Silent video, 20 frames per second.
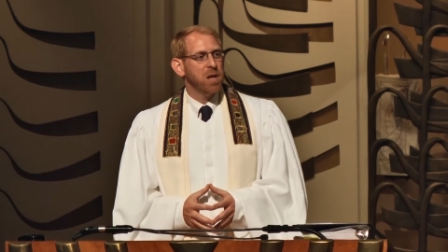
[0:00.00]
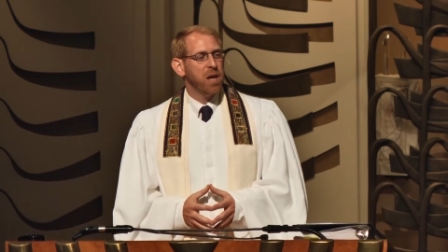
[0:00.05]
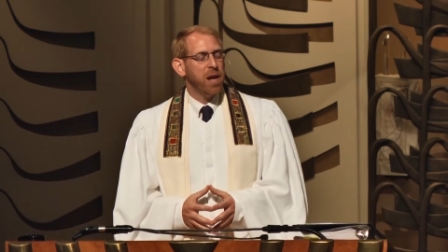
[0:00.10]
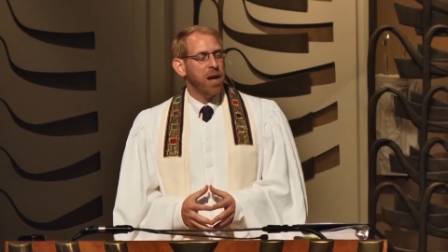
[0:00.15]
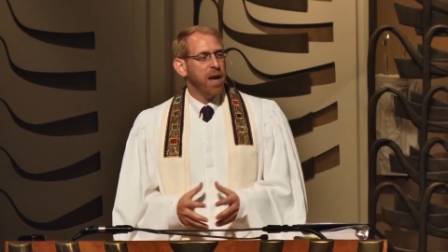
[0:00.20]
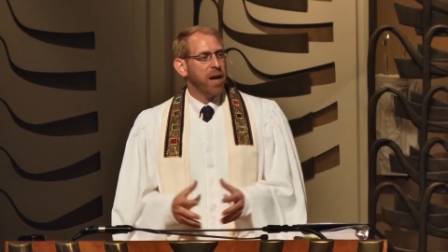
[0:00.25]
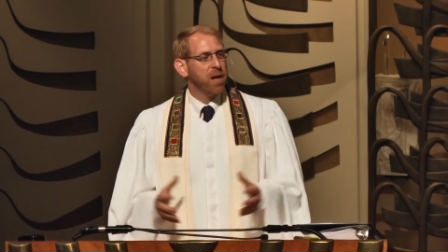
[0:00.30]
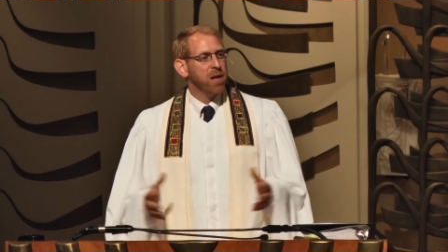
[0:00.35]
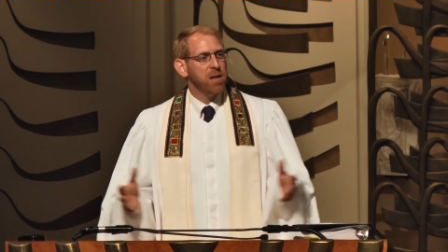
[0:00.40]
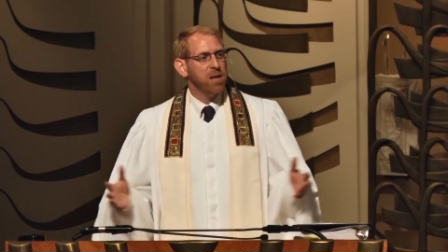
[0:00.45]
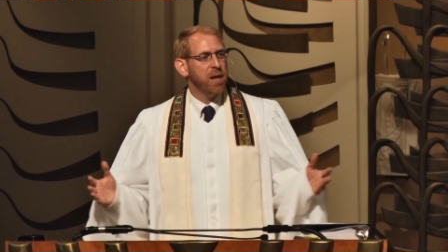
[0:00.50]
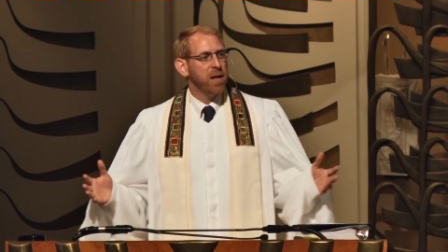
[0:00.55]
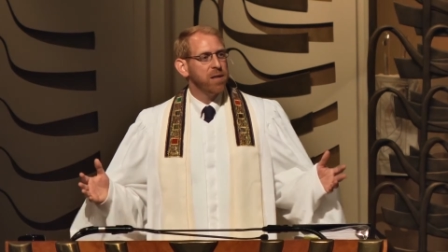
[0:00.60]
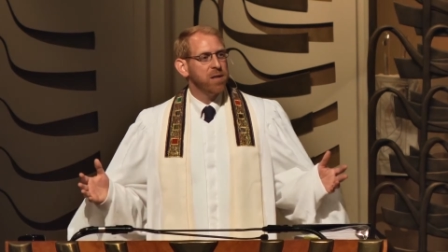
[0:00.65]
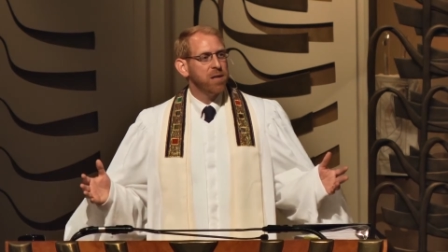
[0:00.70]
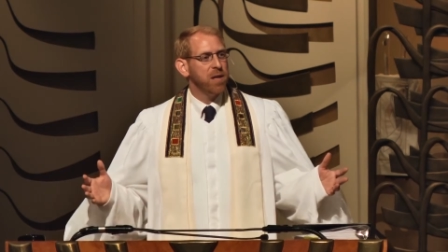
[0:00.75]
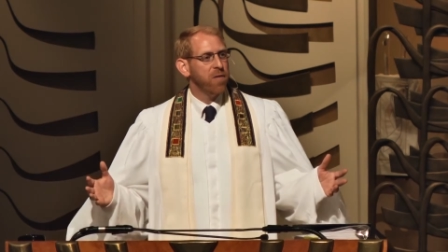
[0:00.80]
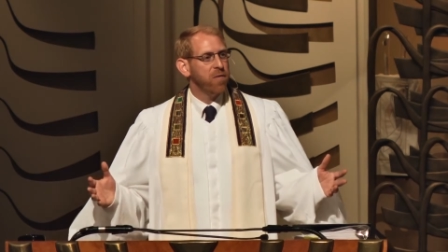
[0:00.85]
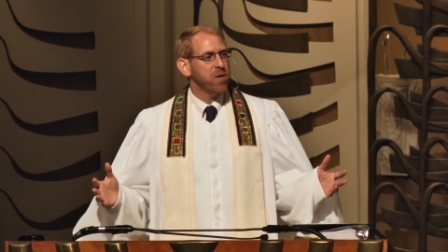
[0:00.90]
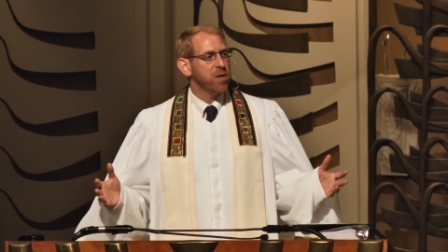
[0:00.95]
and
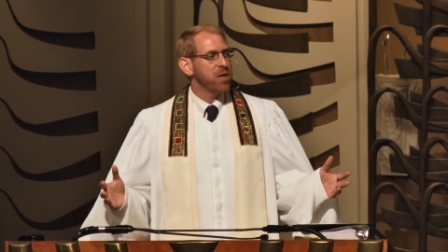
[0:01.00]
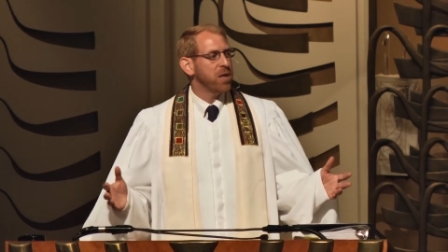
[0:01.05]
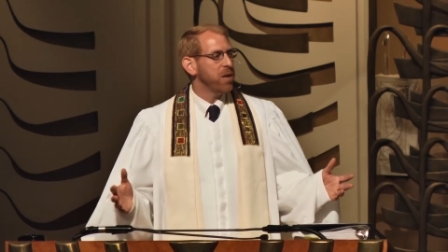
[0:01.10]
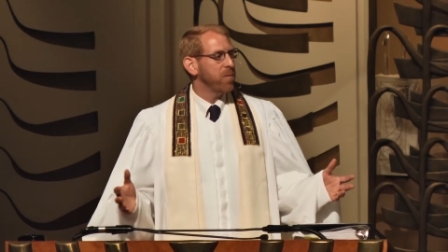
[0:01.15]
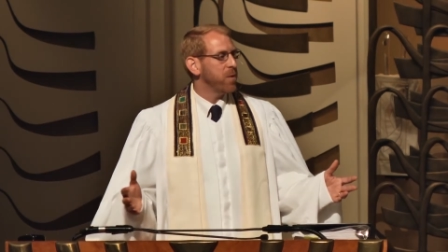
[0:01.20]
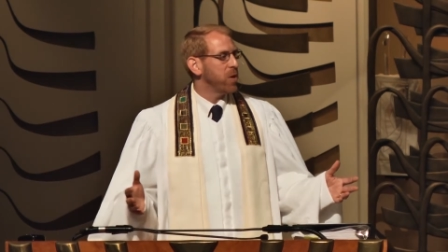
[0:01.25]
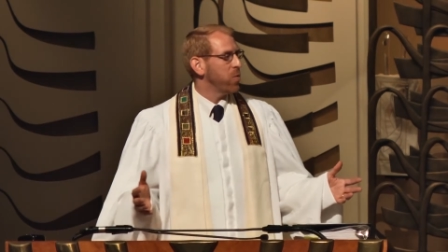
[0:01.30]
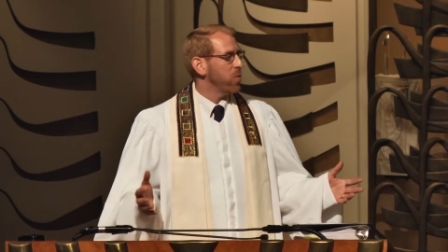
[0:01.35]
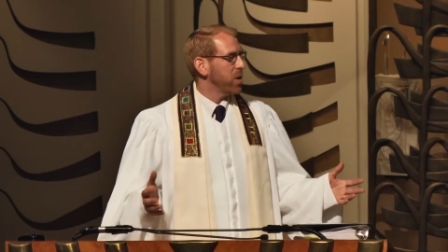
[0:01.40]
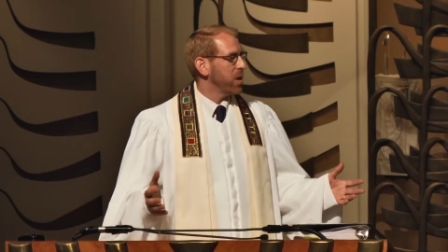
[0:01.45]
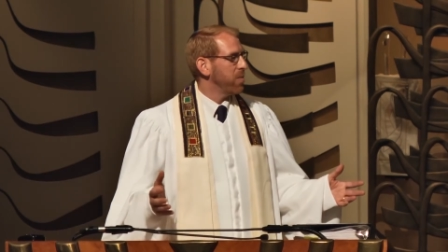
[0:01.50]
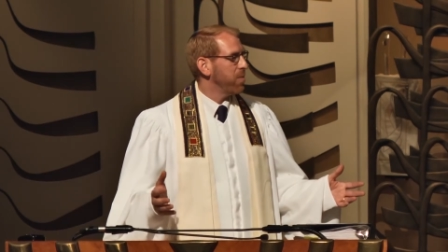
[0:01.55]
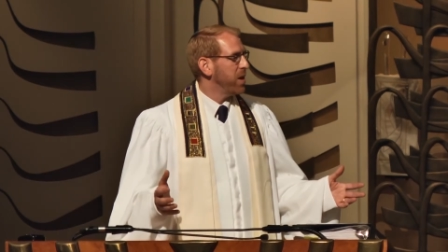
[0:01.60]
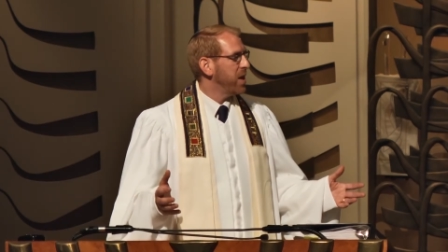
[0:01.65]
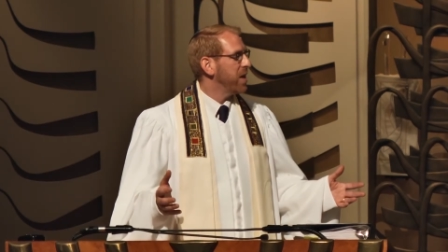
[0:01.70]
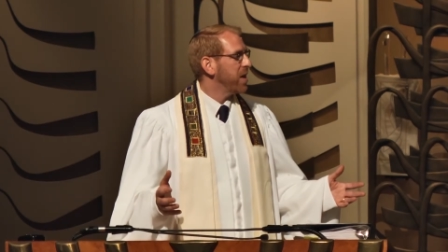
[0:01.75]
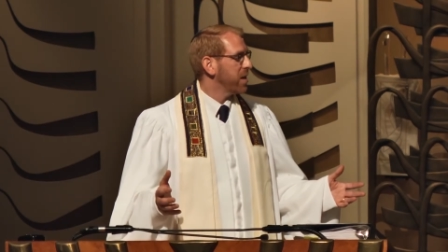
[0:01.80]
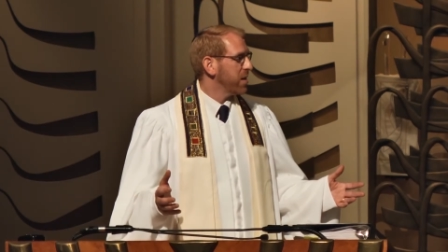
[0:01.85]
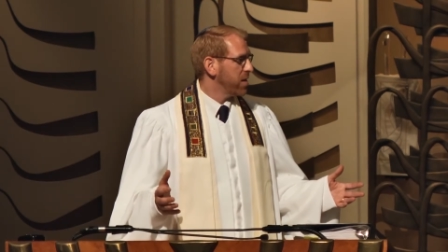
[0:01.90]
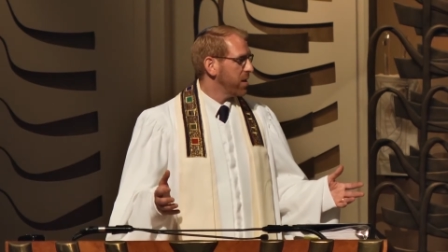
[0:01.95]
accolades never seemed to really
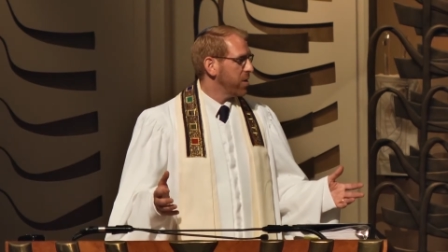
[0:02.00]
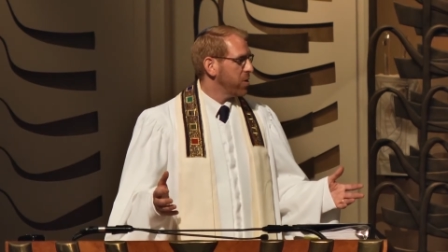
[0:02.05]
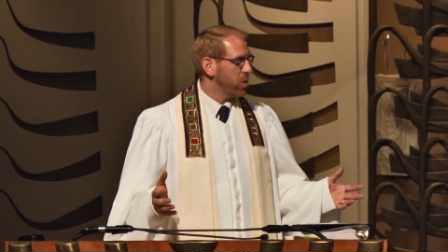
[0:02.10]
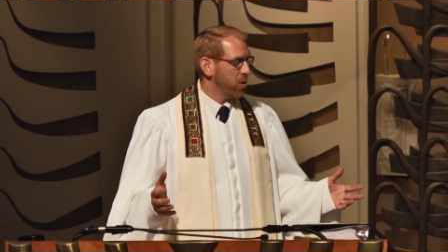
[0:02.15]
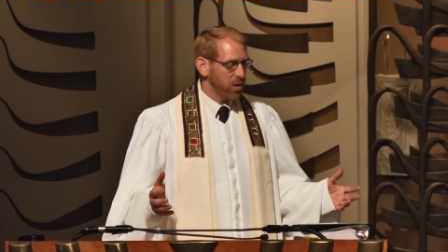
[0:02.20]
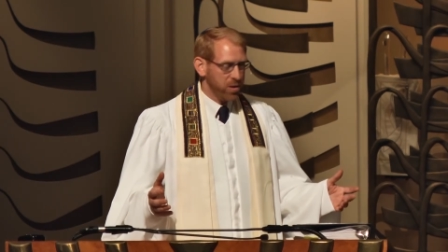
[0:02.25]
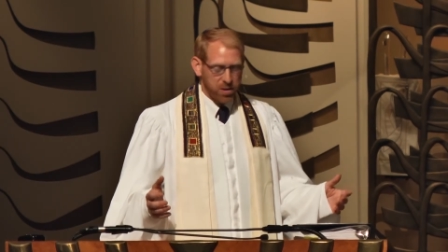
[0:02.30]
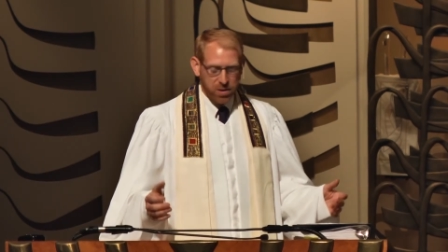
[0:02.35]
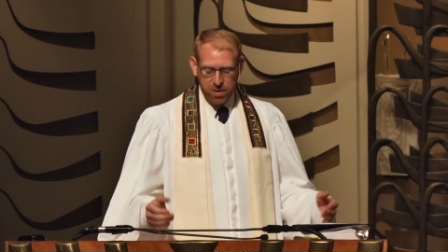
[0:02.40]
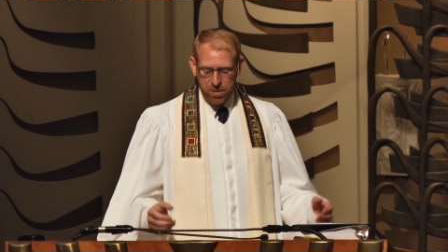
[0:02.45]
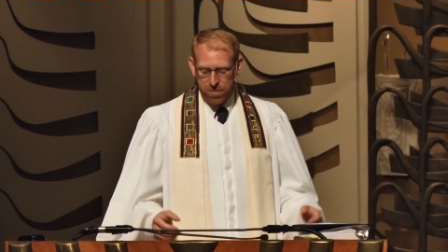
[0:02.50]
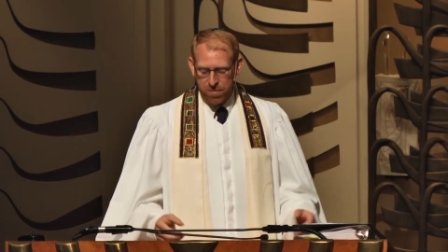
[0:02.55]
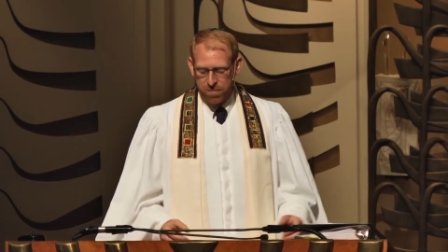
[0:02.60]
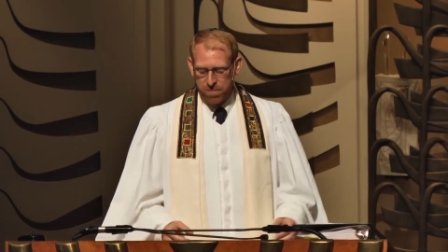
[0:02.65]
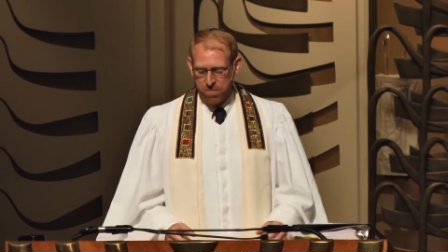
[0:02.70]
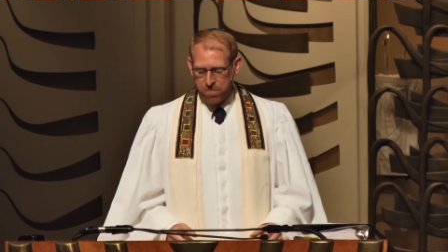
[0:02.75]
pique his interest.